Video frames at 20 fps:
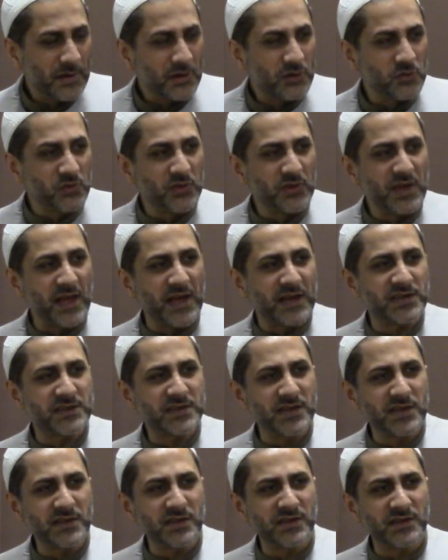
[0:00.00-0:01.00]
To the
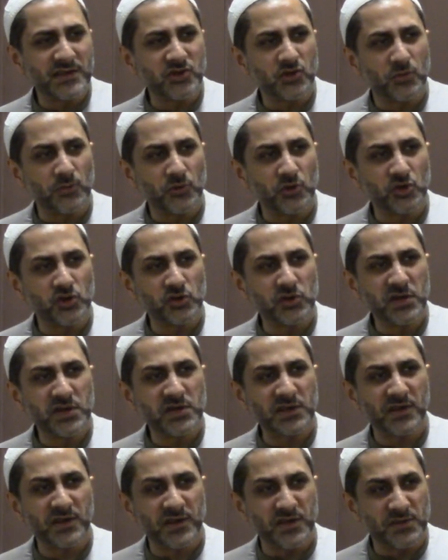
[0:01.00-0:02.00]
extent that this
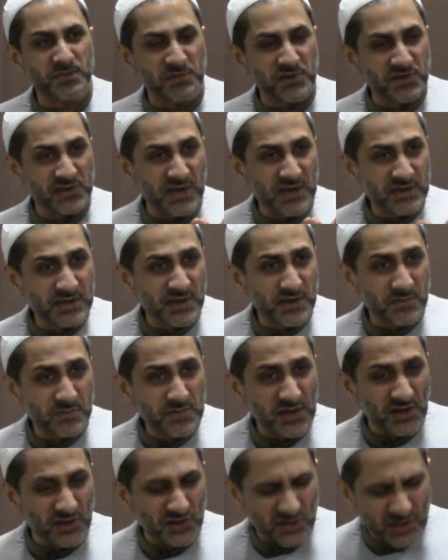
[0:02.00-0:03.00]
opportunity that has presented
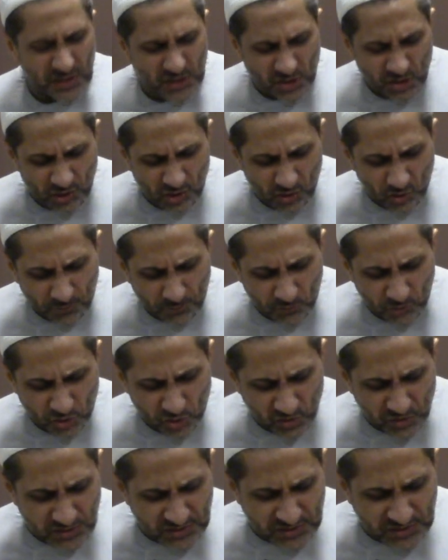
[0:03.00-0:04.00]
me, a singular
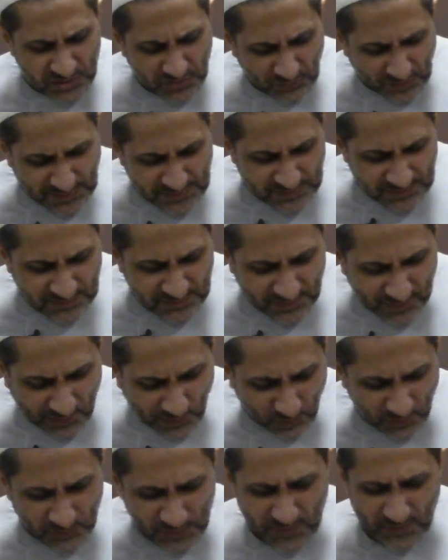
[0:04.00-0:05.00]
opportunity right
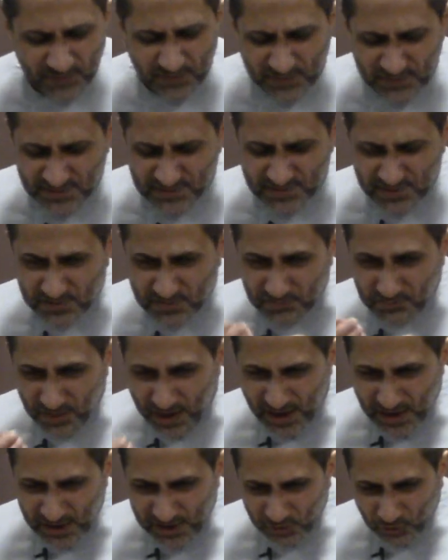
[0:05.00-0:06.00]
now, this is
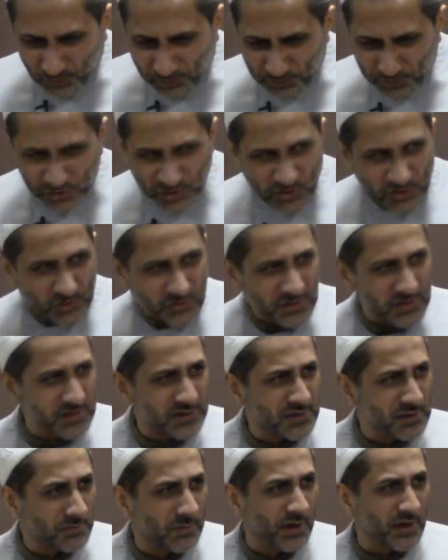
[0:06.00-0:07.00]
my
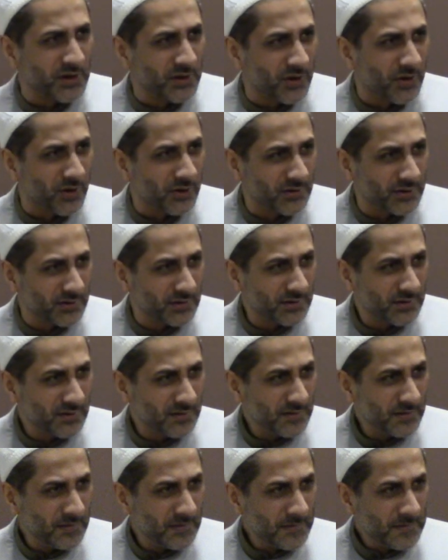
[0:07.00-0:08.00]
opportunity, my God.
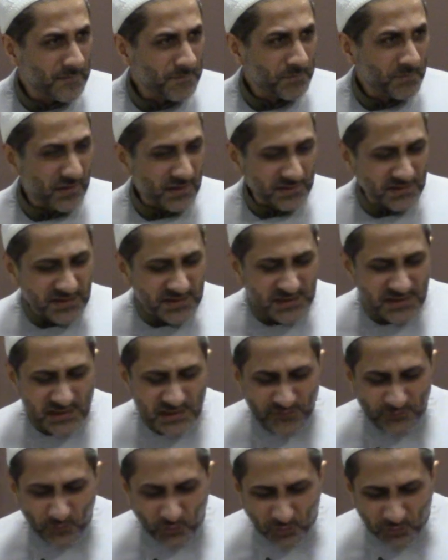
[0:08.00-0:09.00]
This
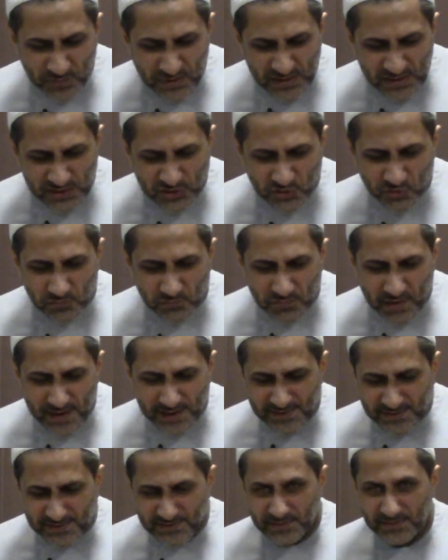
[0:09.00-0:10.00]
is for me to
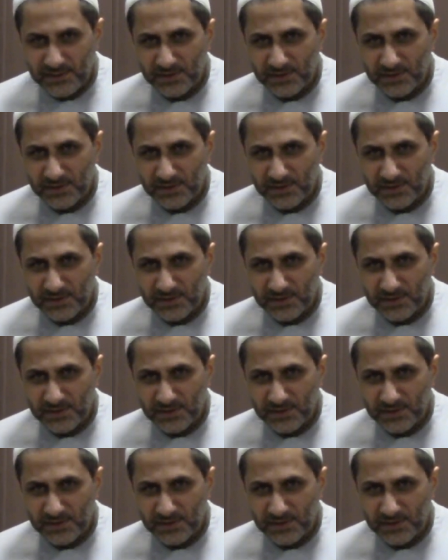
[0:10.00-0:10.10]
make